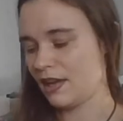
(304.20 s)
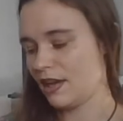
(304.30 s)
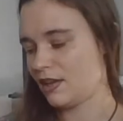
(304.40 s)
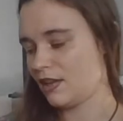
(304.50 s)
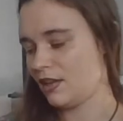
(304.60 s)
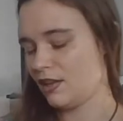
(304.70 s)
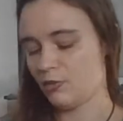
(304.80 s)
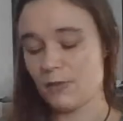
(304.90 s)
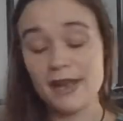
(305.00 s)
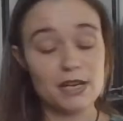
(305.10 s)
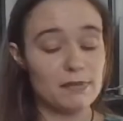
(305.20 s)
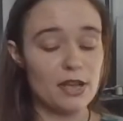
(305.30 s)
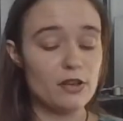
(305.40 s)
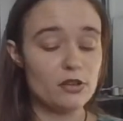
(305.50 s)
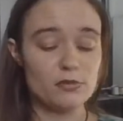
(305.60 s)
got a random
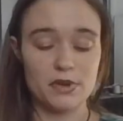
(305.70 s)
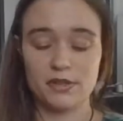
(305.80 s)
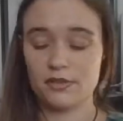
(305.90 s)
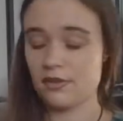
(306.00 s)
hilt with